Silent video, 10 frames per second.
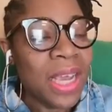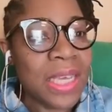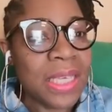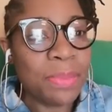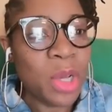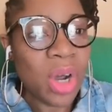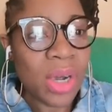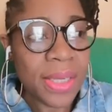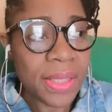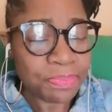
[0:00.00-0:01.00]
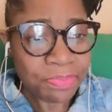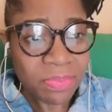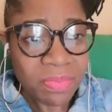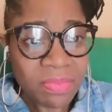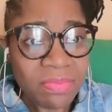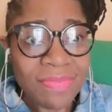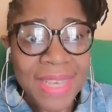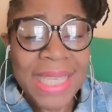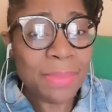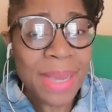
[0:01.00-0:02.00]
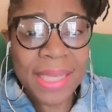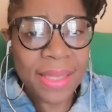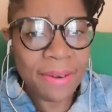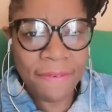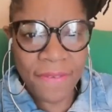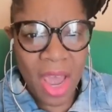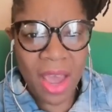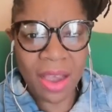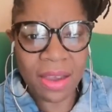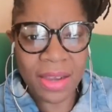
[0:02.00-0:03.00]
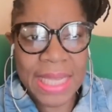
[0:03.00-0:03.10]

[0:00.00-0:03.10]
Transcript: Is because it's based in fear.